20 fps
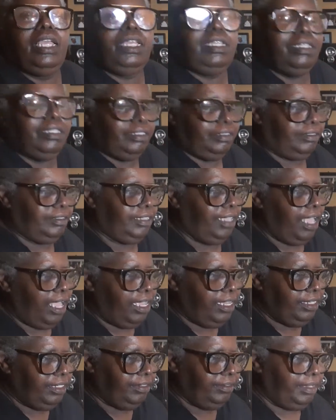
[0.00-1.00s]
it's
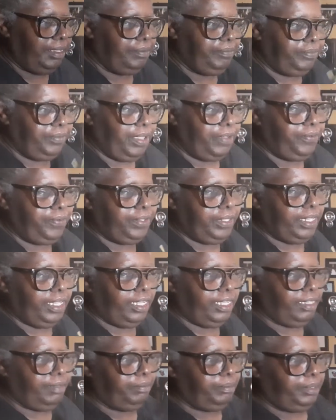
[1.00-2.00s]
kind of, I feel
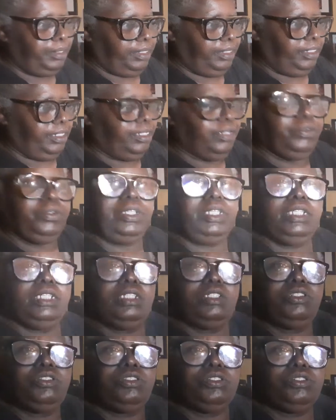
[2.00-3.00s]
like I'm going into
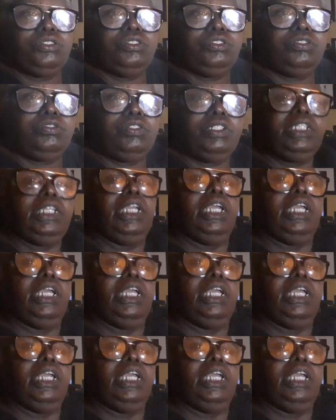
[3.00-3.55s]
surgery